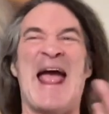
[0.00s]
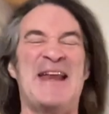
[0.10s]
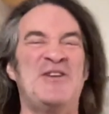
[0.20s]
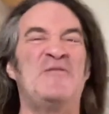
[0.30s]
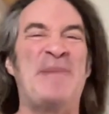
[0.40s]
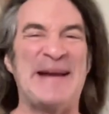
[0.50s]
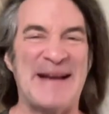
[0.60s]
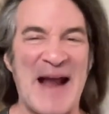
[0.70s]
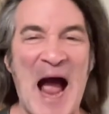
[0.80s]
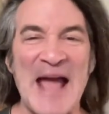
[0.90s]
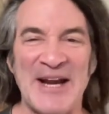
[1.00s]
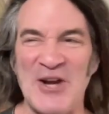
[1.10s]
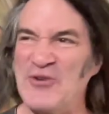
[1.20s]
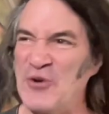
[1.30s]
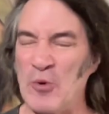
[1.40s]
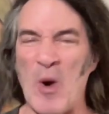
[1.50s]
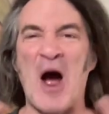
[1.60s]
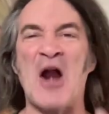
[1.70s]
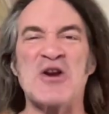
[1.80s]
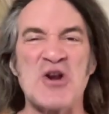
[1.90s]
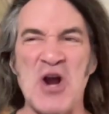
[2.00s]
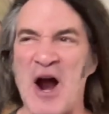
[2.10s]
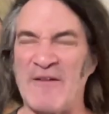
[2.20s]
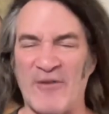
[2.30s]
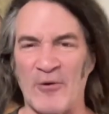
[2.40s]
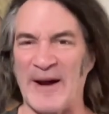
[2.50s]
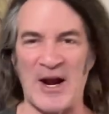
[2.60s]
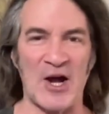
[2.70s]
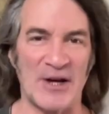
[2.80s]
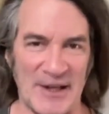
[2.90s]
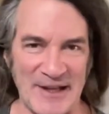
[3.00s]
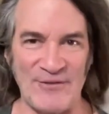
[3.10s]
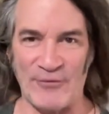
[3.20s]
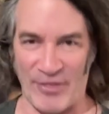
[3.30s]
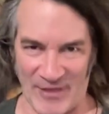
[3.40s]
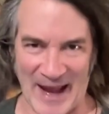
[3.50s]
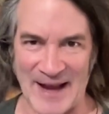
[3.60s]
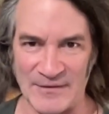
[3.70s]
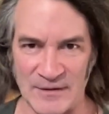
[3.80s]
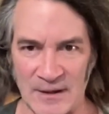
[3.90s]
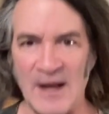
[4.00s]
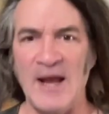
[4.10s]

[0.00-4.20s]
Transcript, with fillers: and you've been guided to uncover and unleash that,